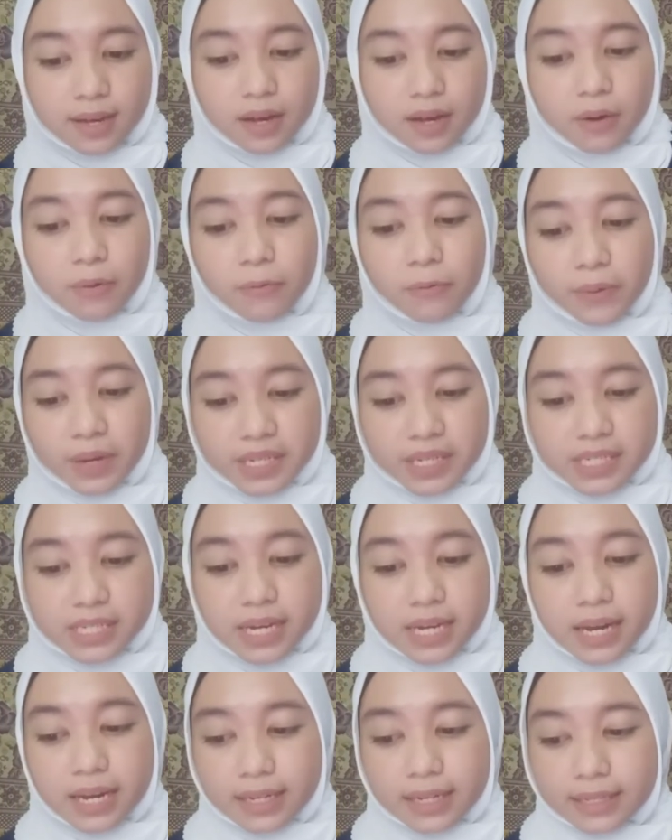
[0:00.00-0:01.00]
which
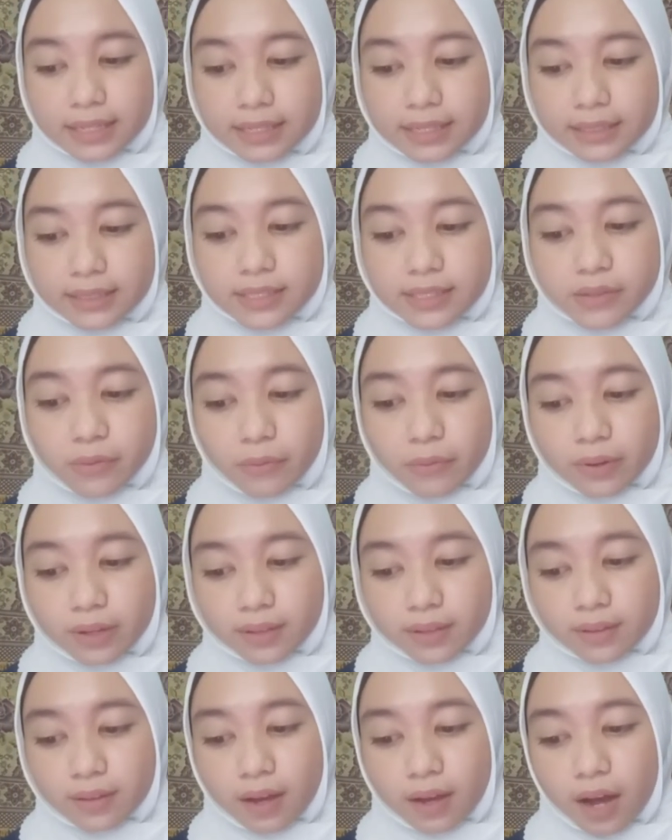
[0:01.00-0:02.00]
deals with
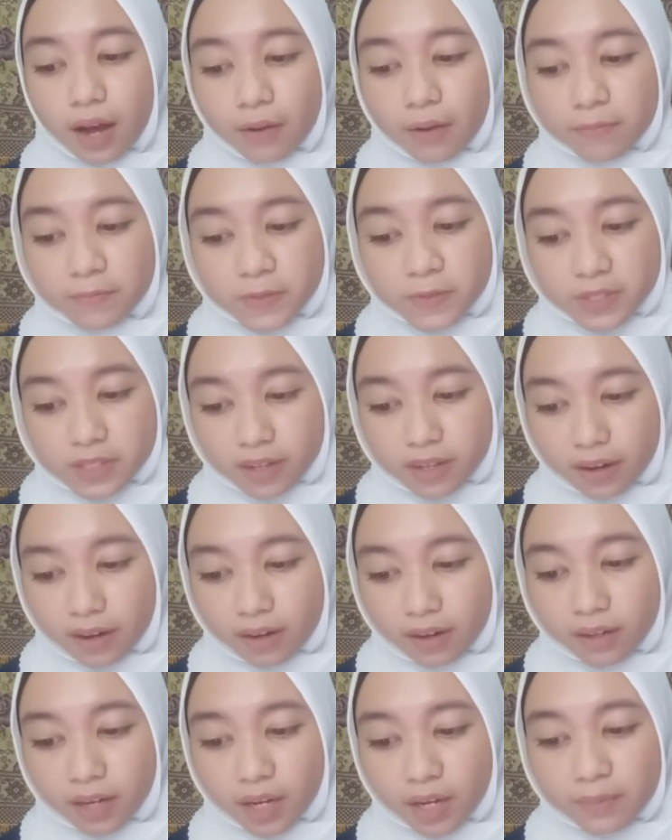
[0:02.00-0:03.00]

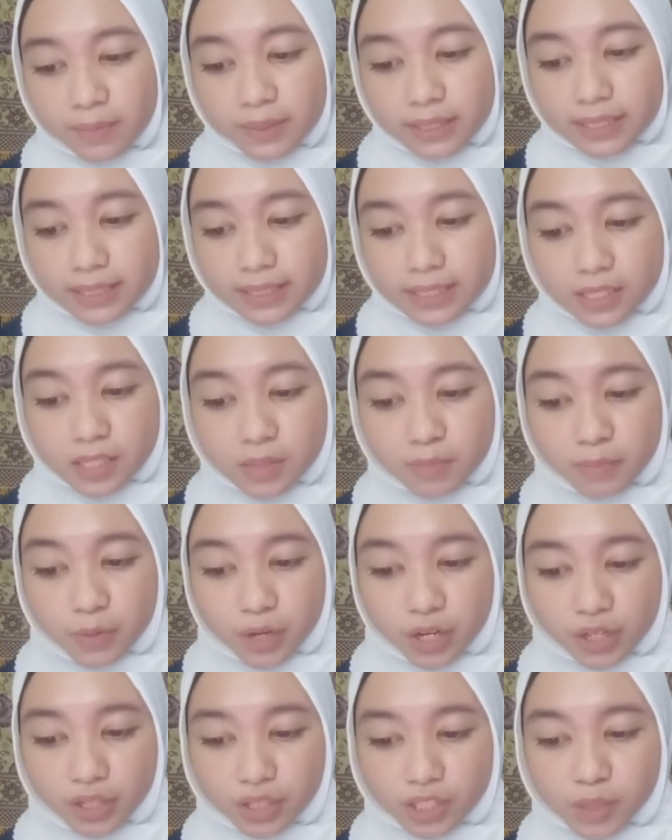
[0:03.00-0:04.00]
abstract ability
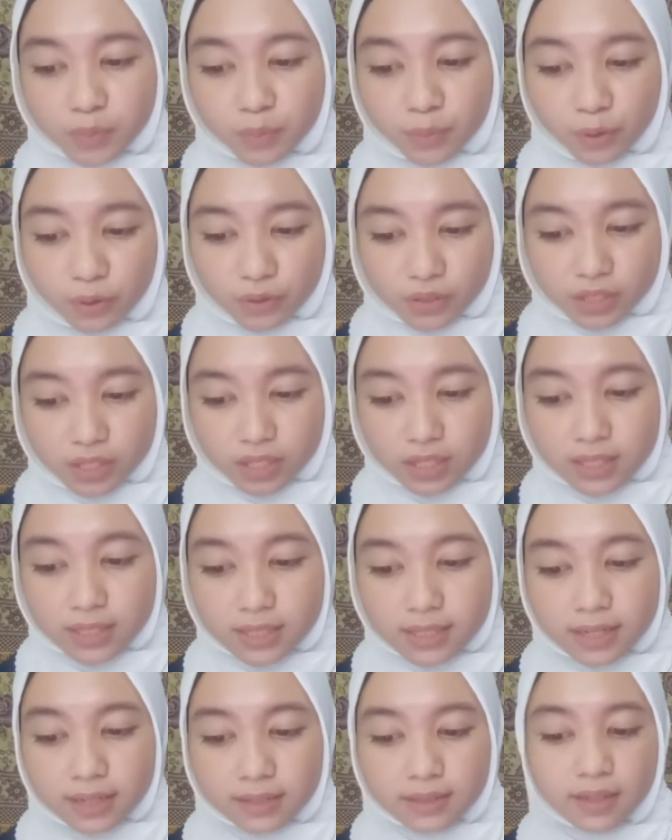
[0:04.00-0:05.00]
speakers process
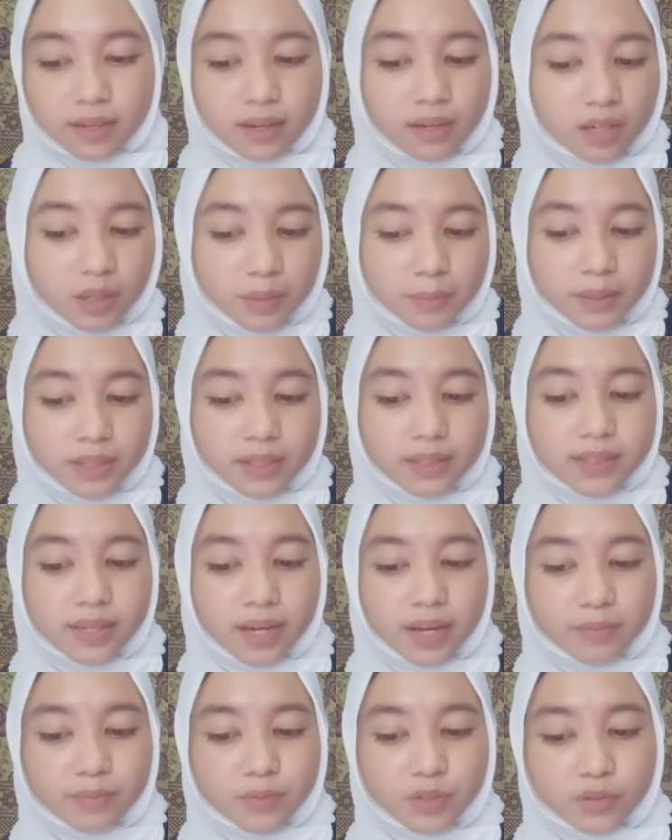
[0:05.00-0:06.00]
that enable
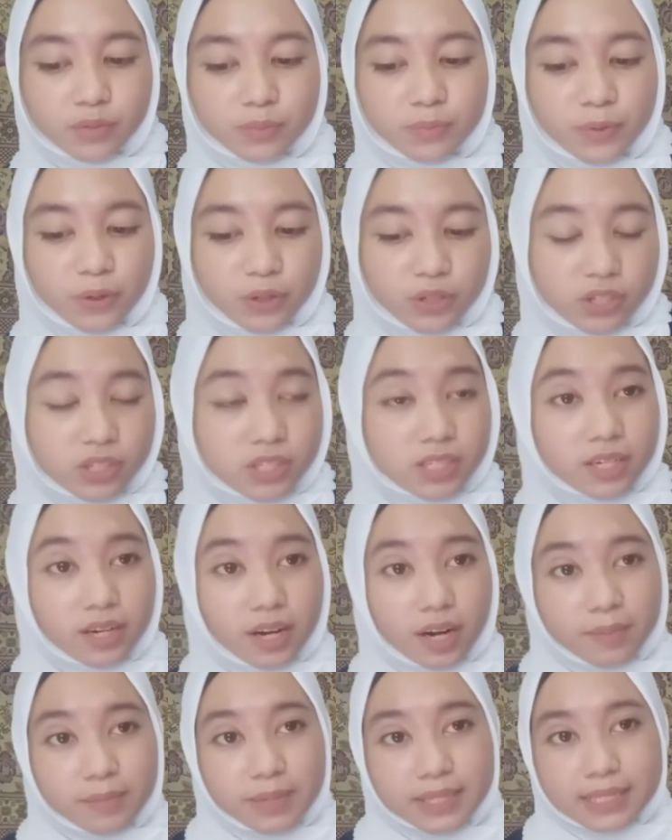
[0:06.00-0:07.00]
them to produce
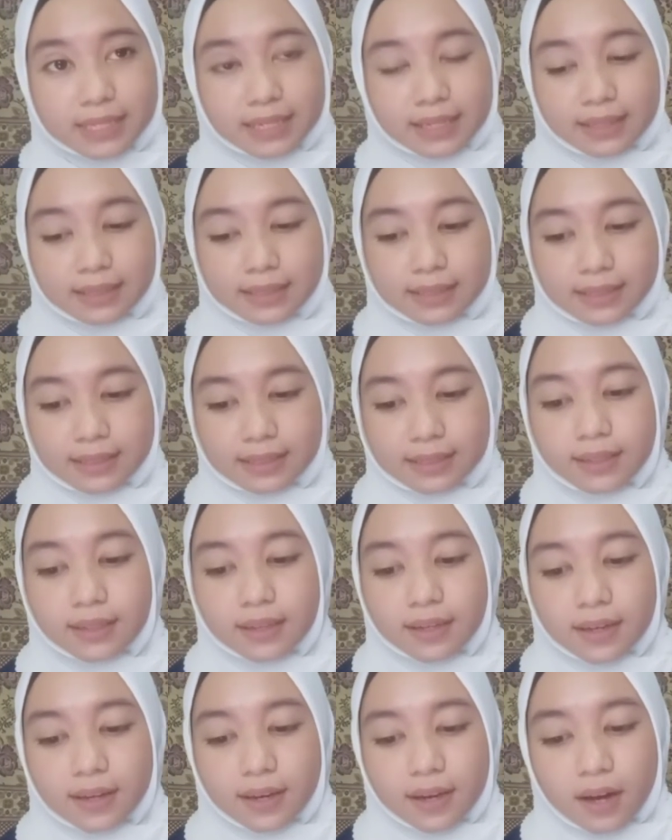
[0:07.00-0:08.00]
grammatically
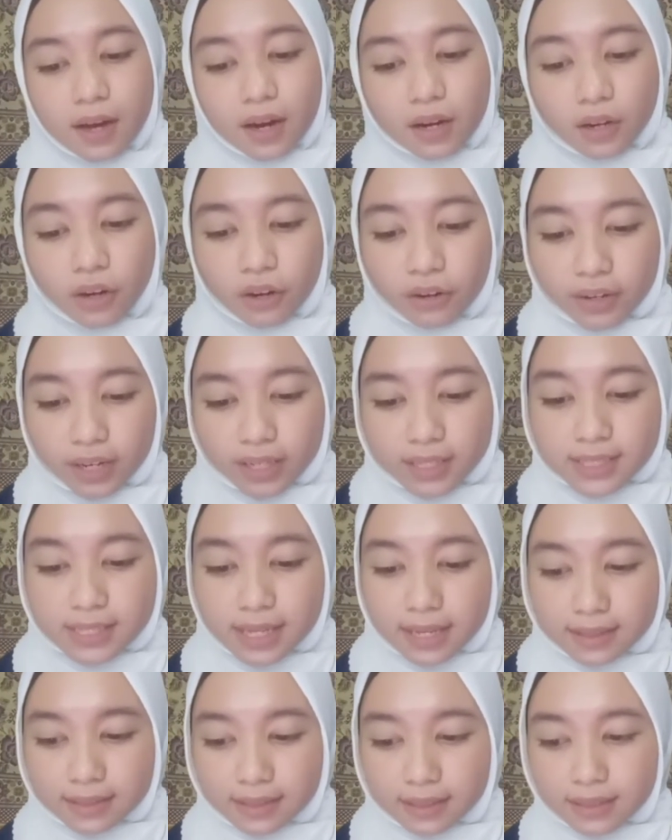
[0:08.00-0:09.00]
correct
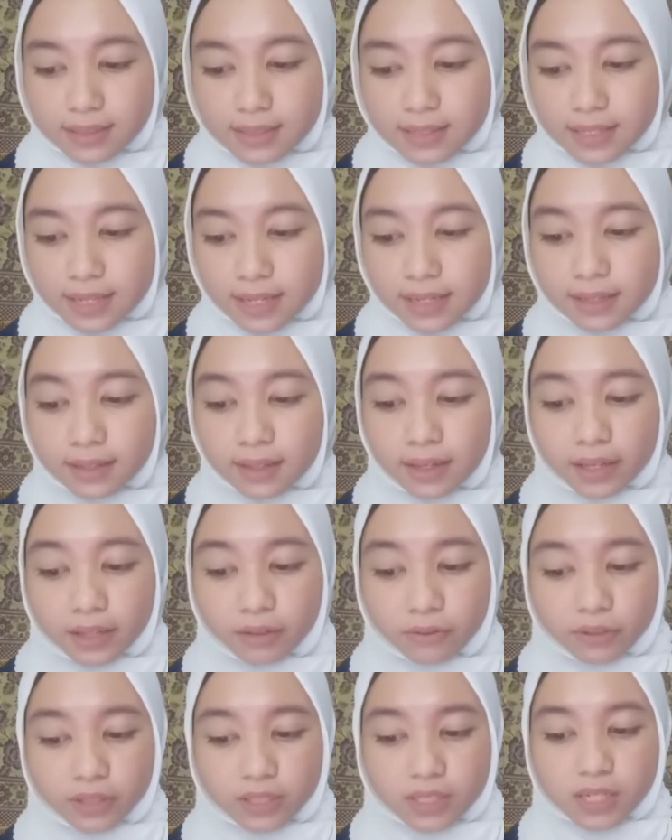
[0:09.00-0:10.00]
sentence in
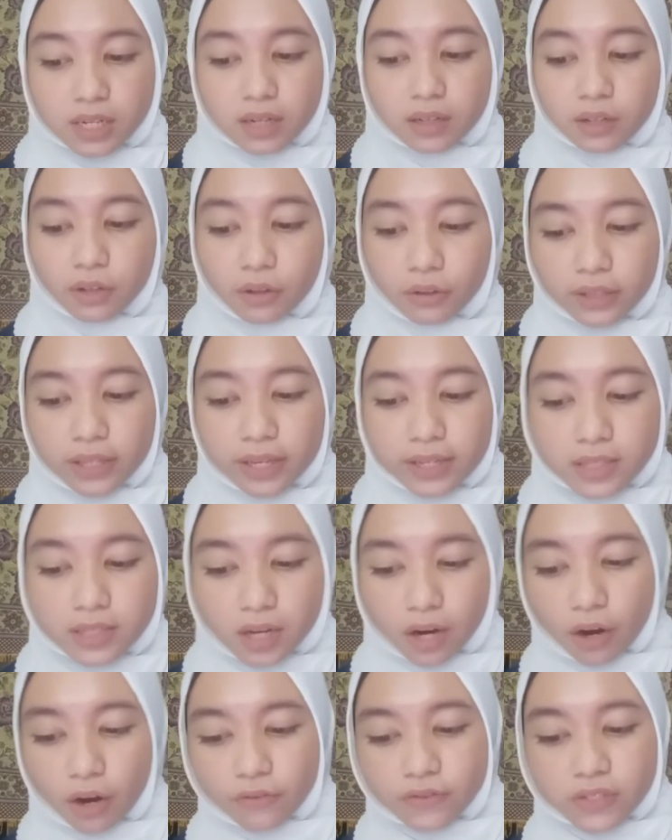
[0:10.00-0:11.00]
language, knowledge
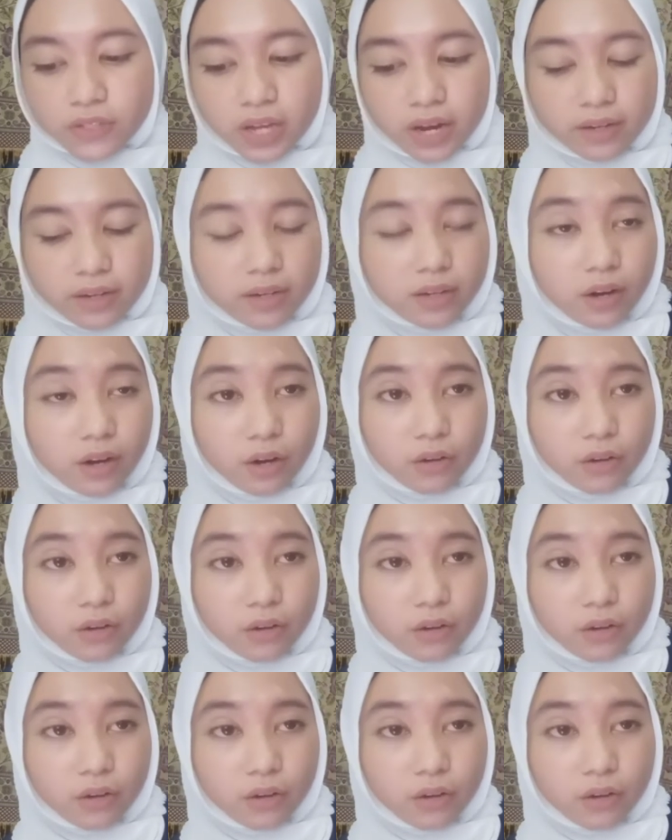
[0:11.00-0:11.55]
of structure